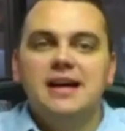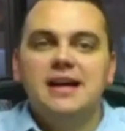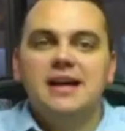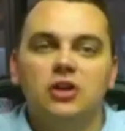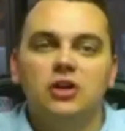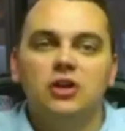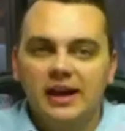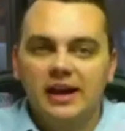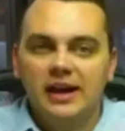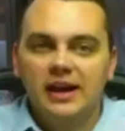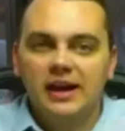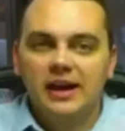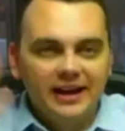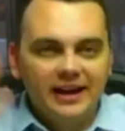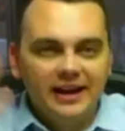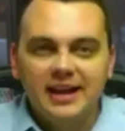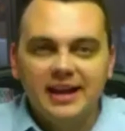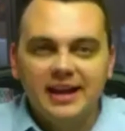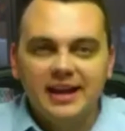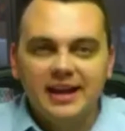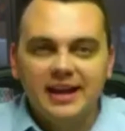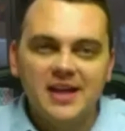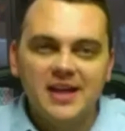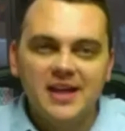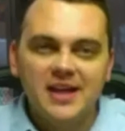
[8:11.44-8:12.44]
look like? Kind of
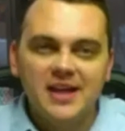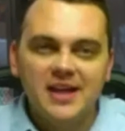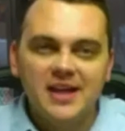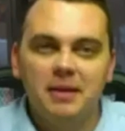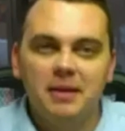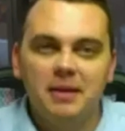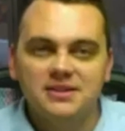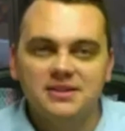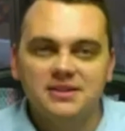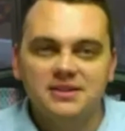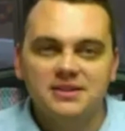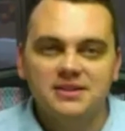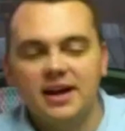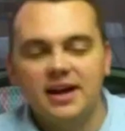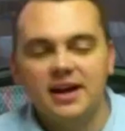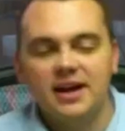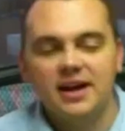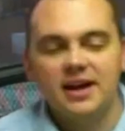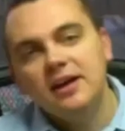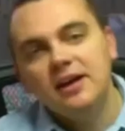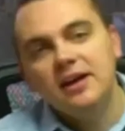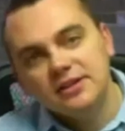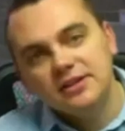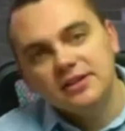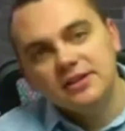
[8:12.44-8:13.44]
get in that mindset.
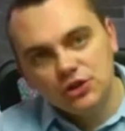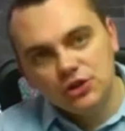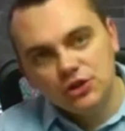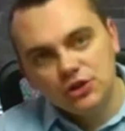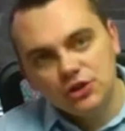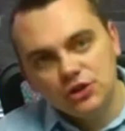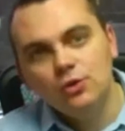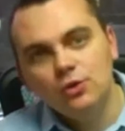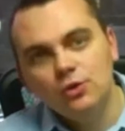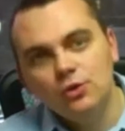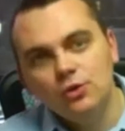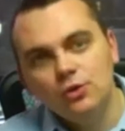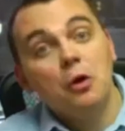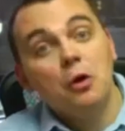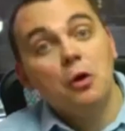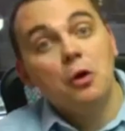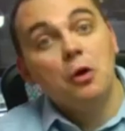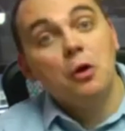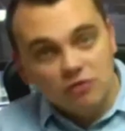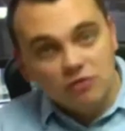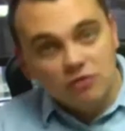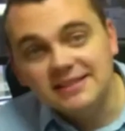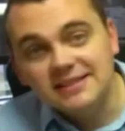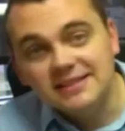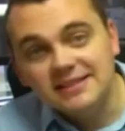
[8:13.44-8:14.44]
2,
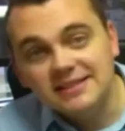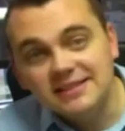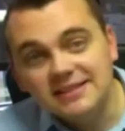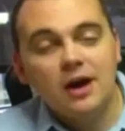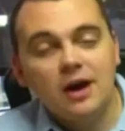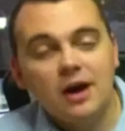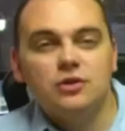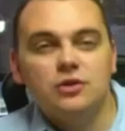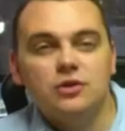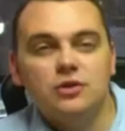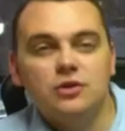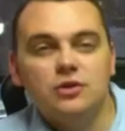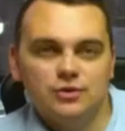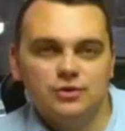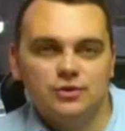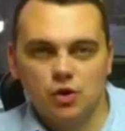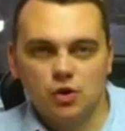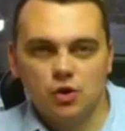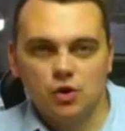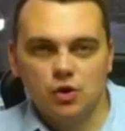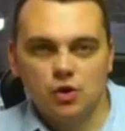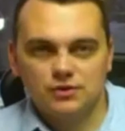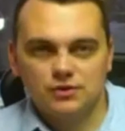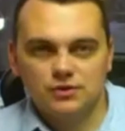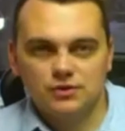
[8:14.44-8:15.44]
write down those
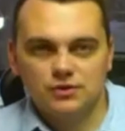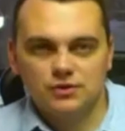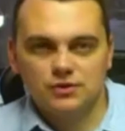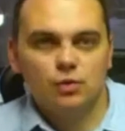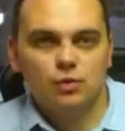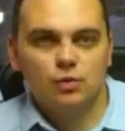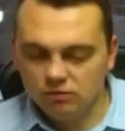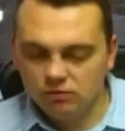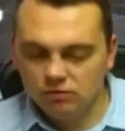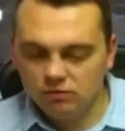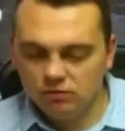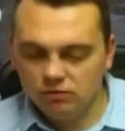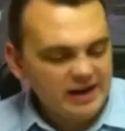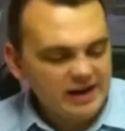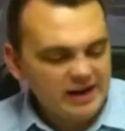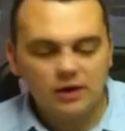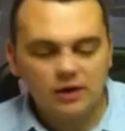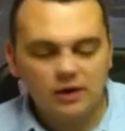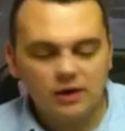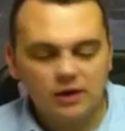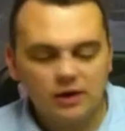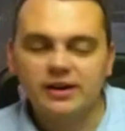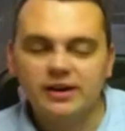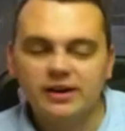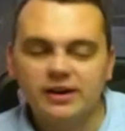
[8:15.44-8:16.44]
goals. Write
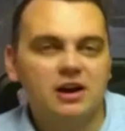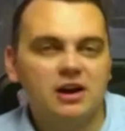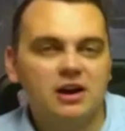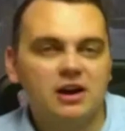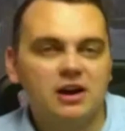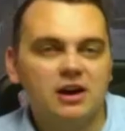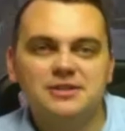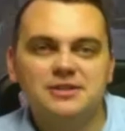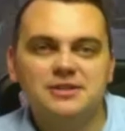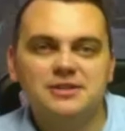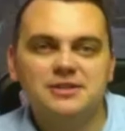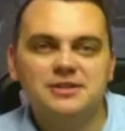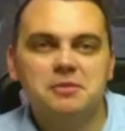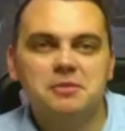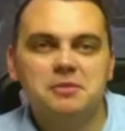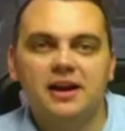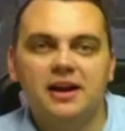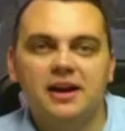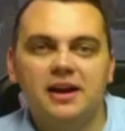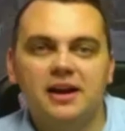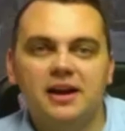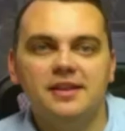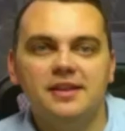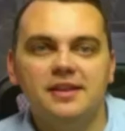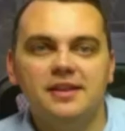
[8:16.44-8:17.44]
down whatever comes to
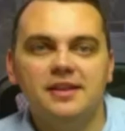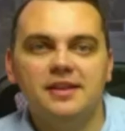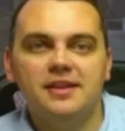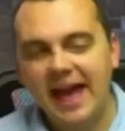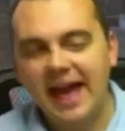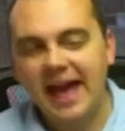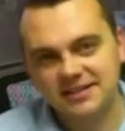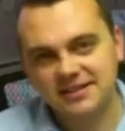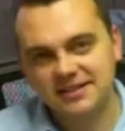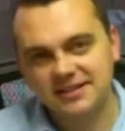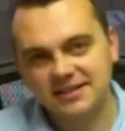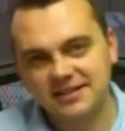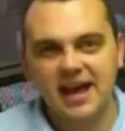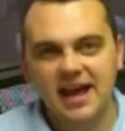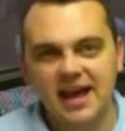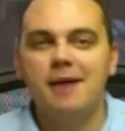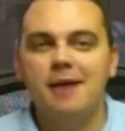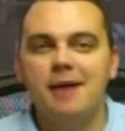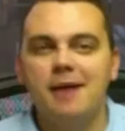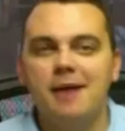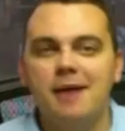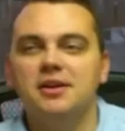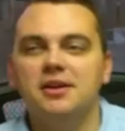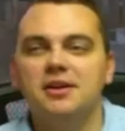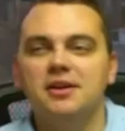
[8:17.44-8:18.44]
mind that has to
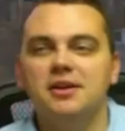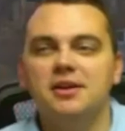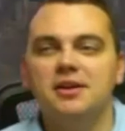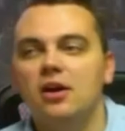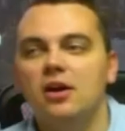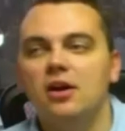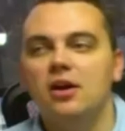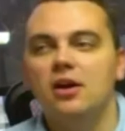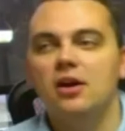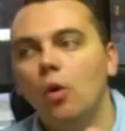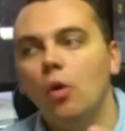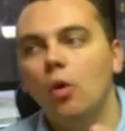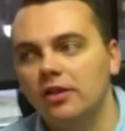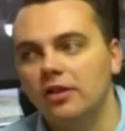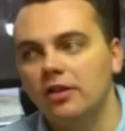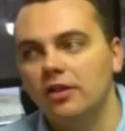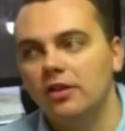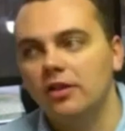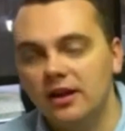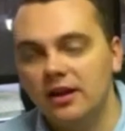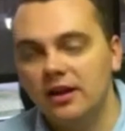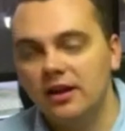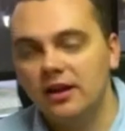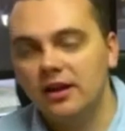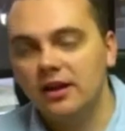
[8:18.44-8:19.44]
happen, or
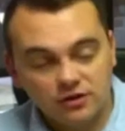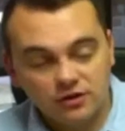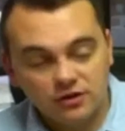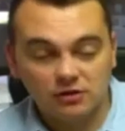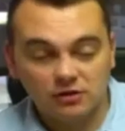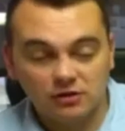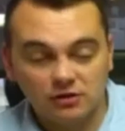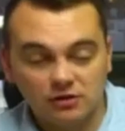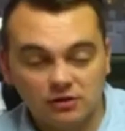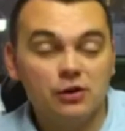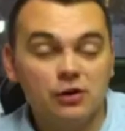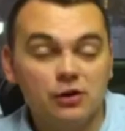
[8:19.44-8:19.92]
that your